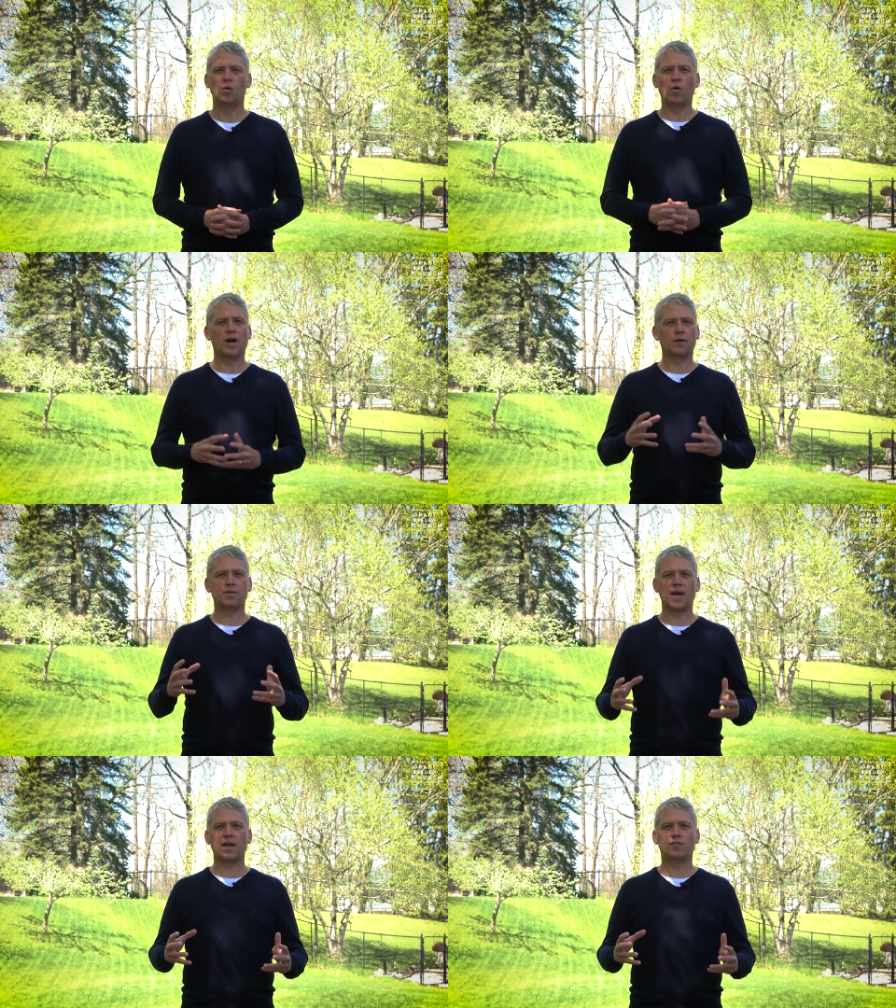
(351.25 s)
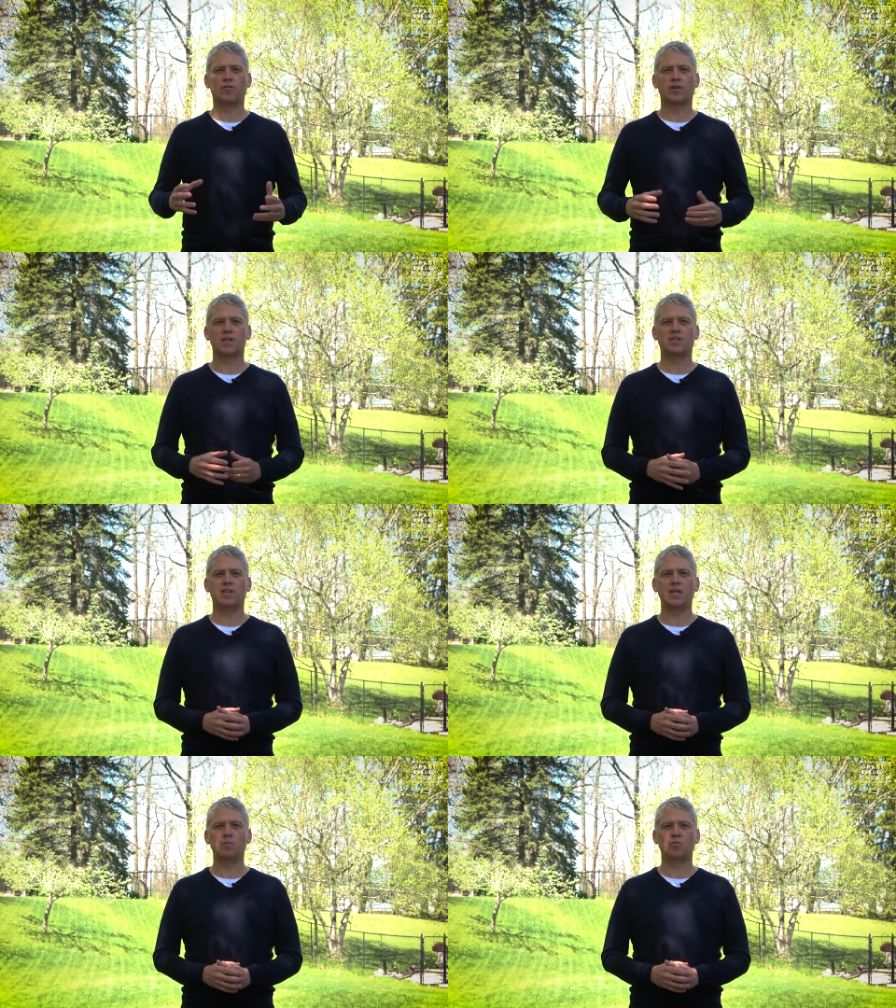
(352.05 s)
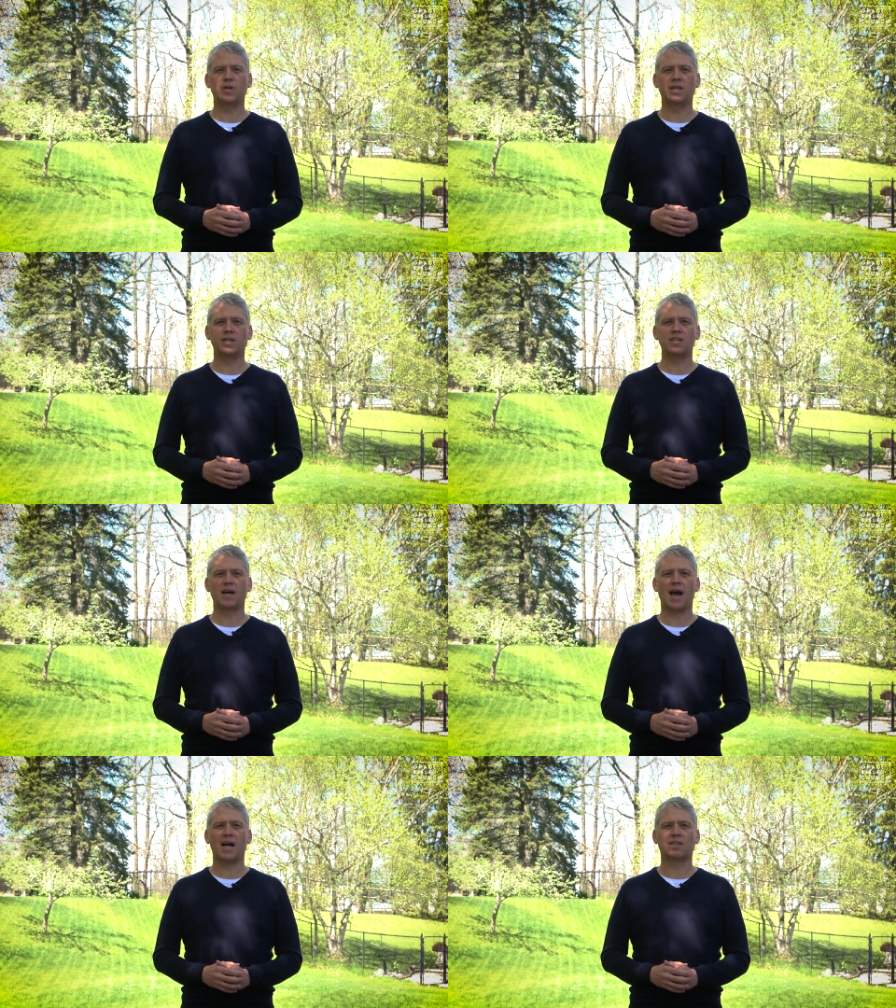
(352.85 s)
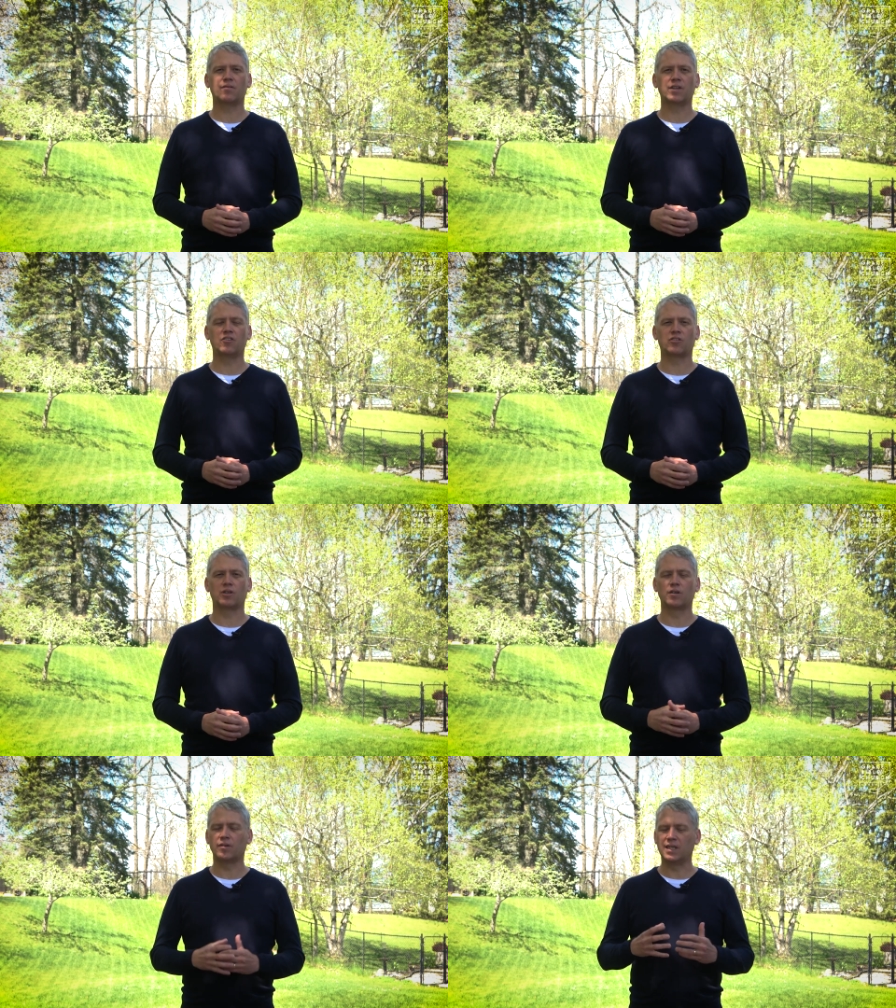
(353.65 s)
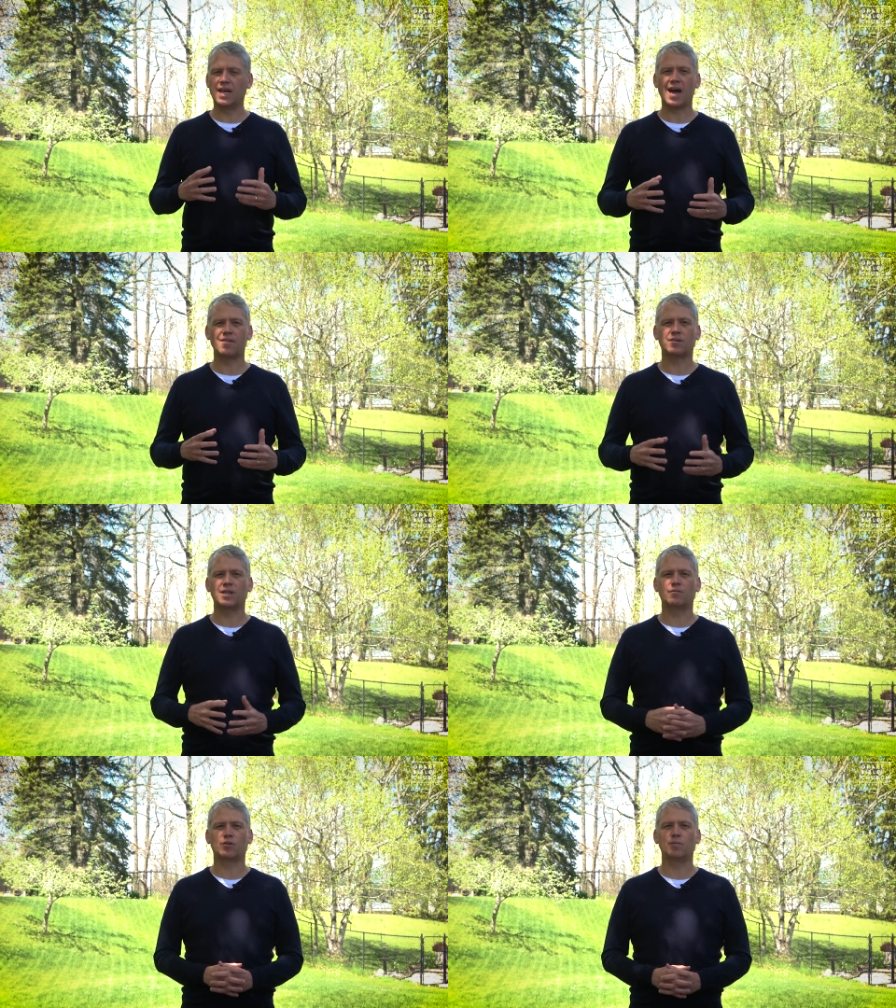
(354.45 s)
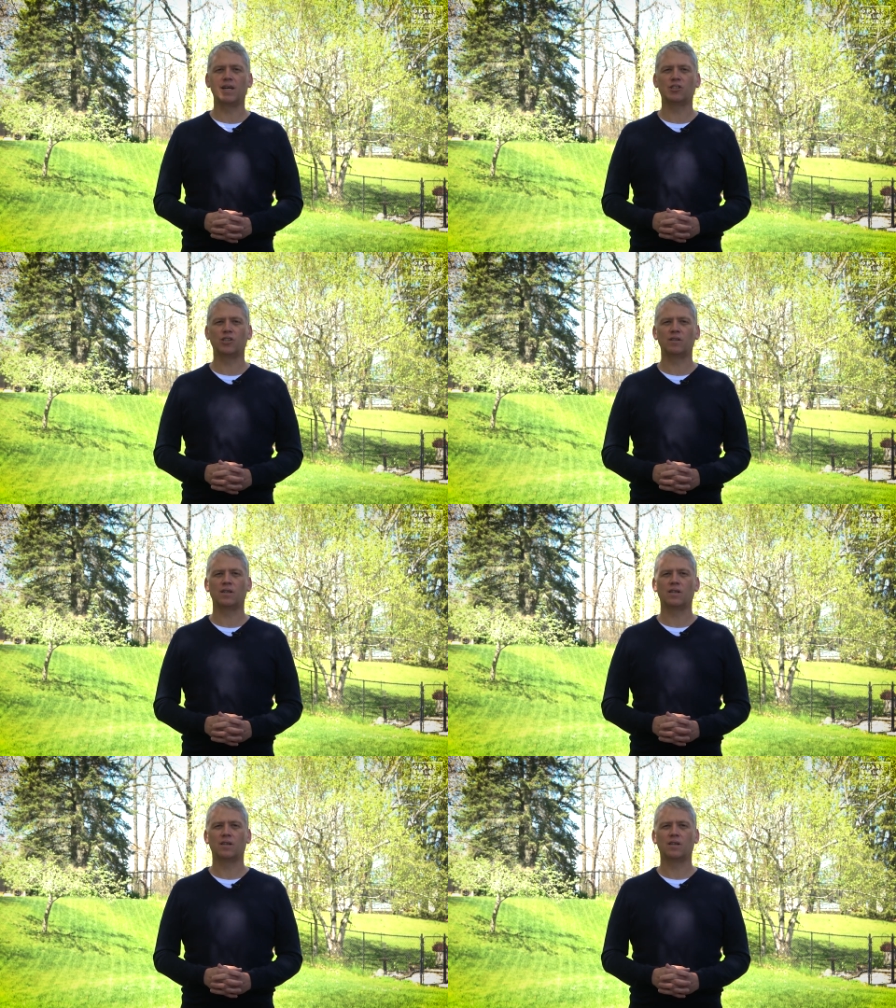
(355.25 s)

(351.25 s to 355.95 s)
We are thankful for the teams beginning to actively serve and gather information.